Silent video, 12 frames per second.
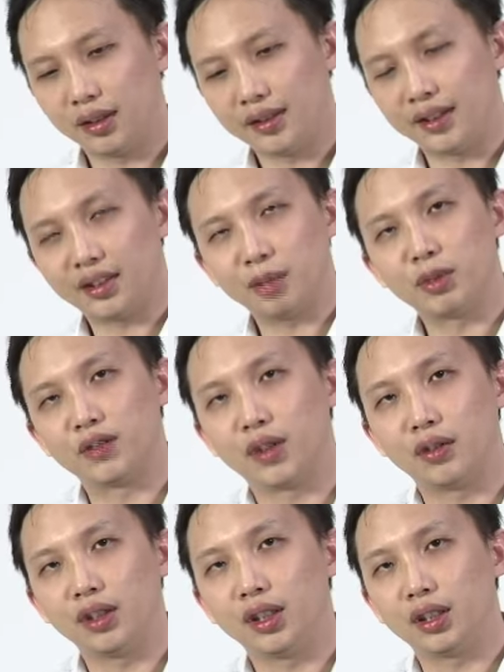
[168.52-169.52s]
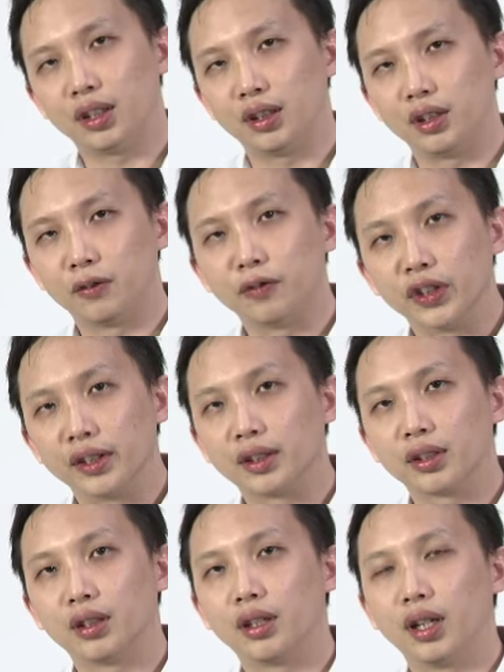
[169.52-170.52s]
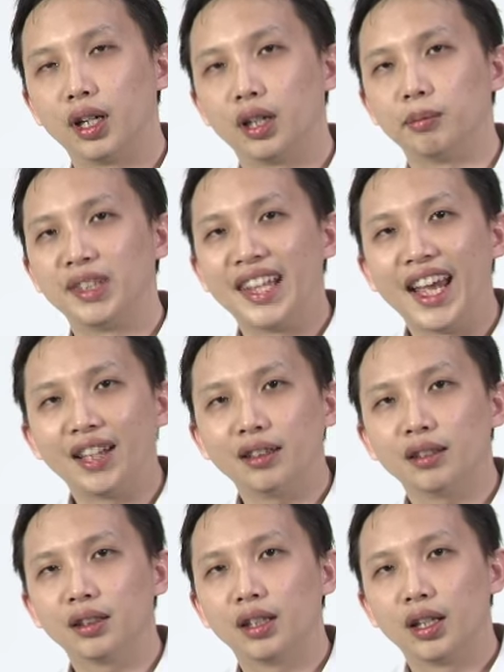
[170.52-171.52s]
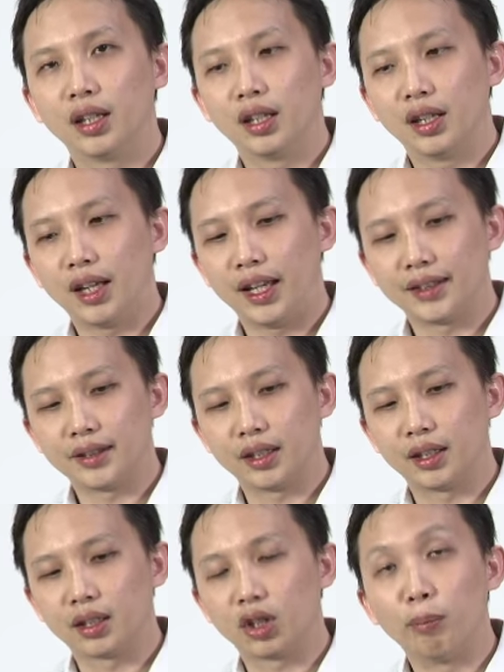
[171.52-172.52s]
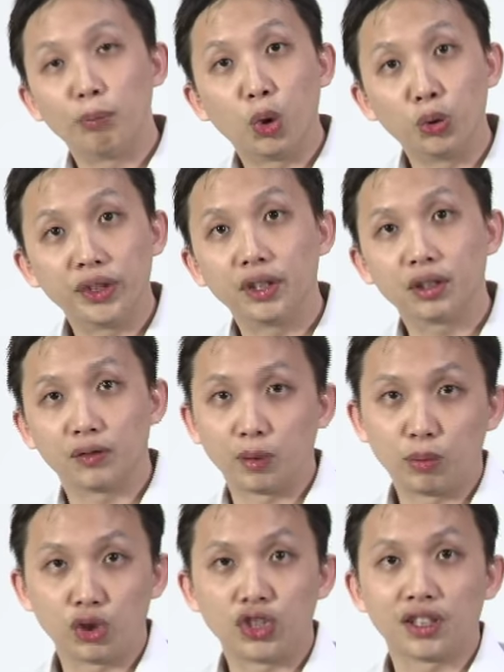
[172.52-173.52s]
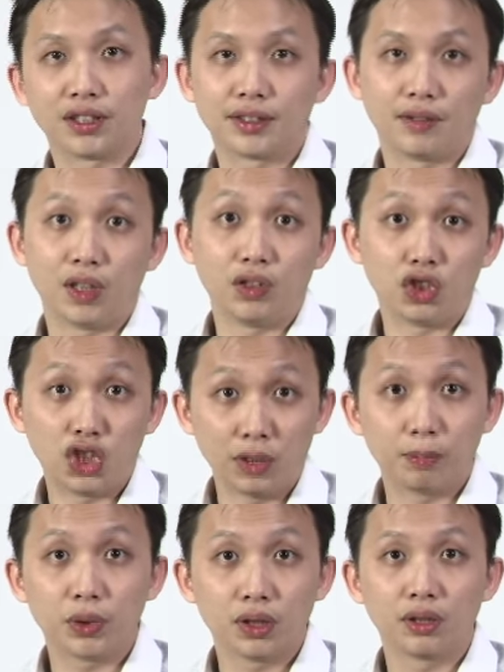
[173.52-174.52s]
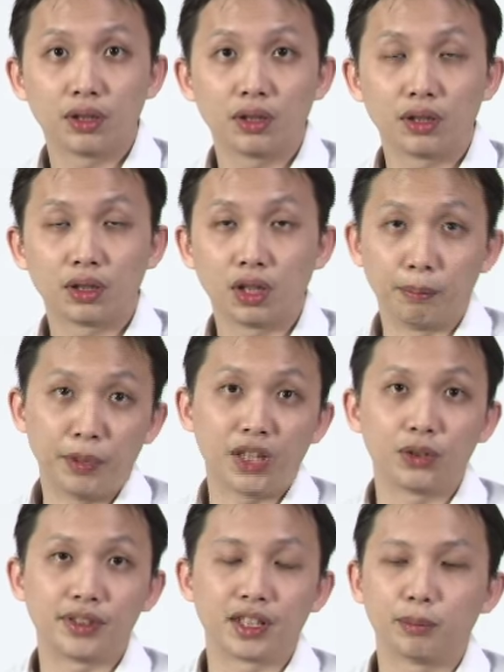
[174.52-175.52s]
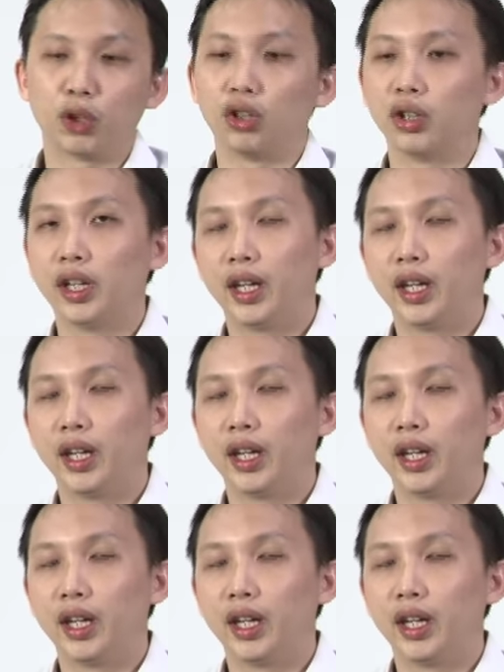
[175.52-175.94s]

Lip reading: the system is very different. Land as a component of a project is very cheap compared to Singapore.